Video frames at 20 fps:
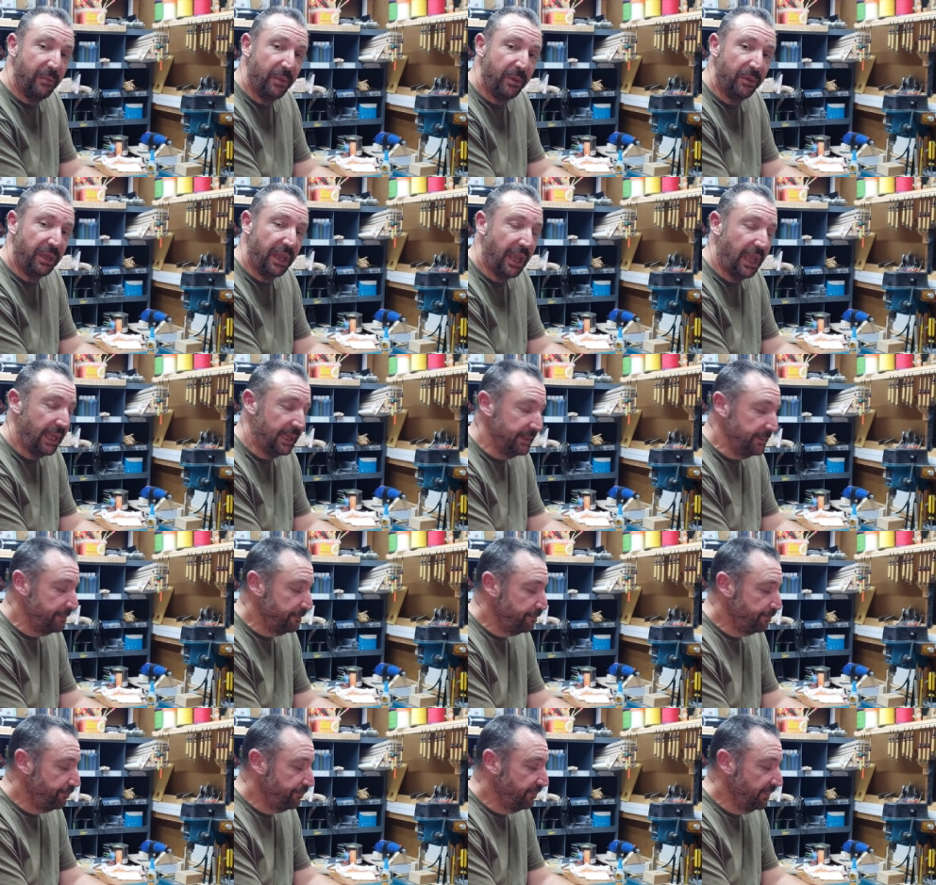the bamboo
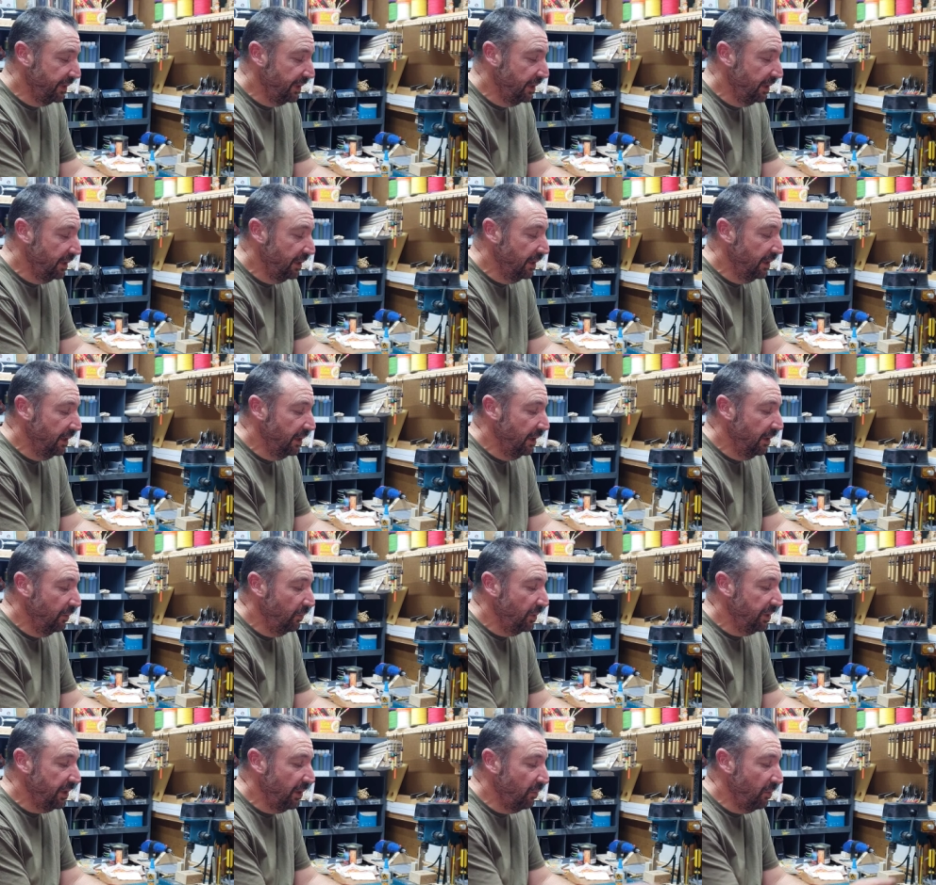cane.
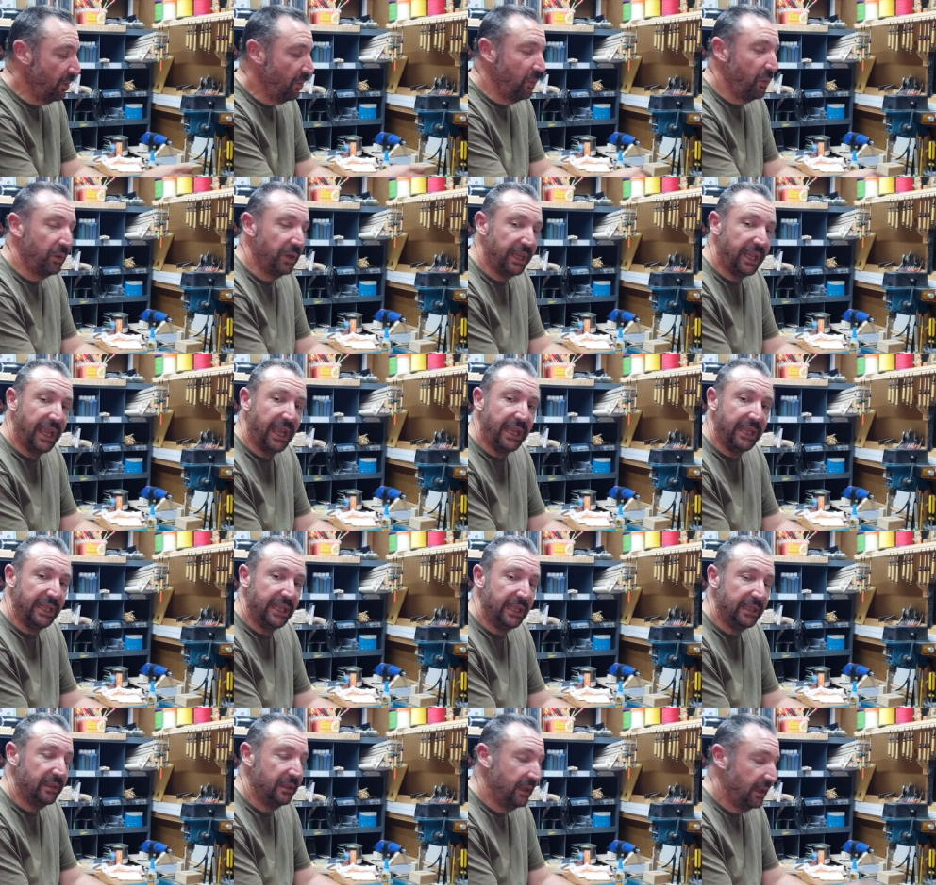We don't want water
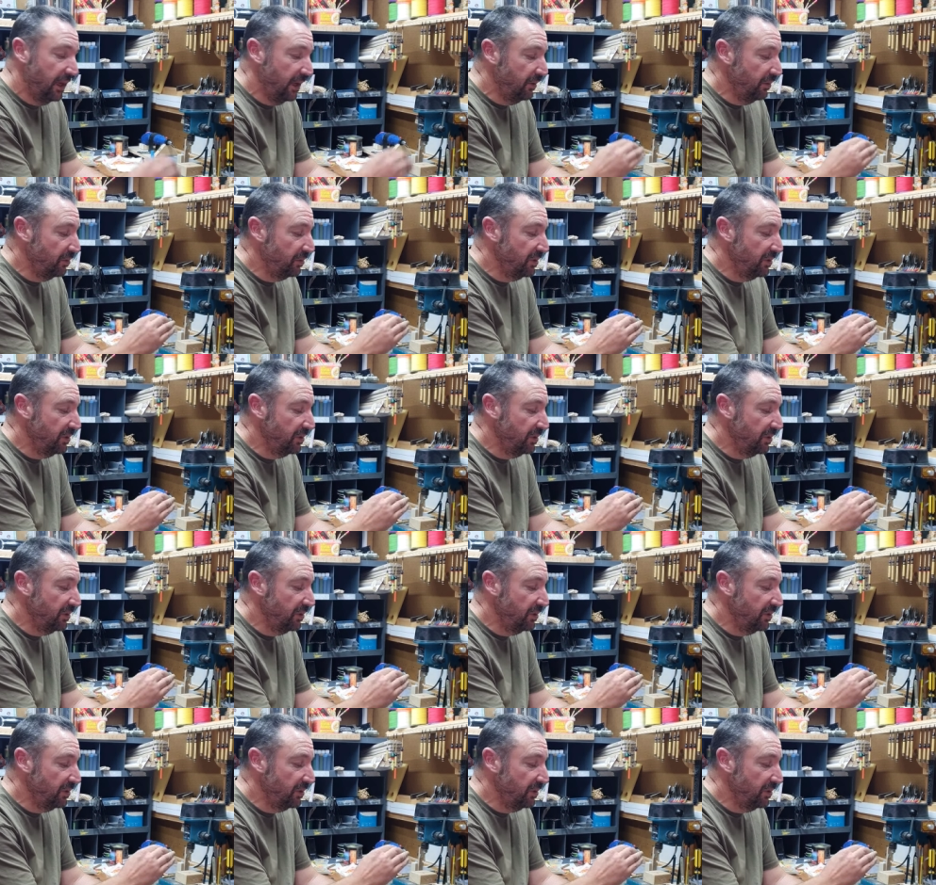getting in,